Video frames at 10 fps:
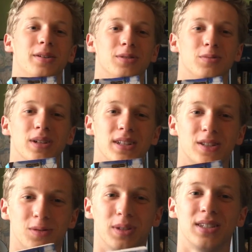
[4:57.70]
It was really
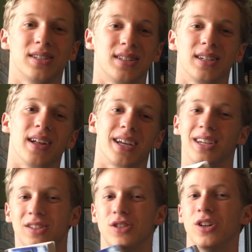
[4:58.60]
sweet to see like
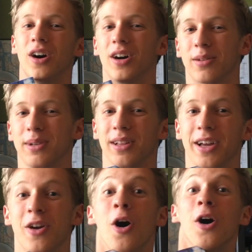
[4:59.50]
his dog be
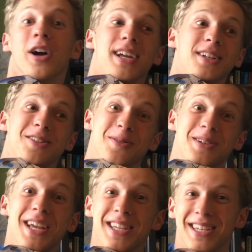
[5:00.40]
like, oh, it's
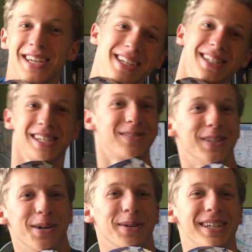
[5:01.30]
Odysseus,
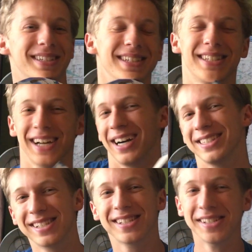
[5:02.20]
even though he's
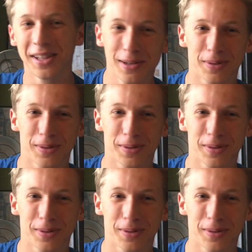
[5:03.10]
disguised as another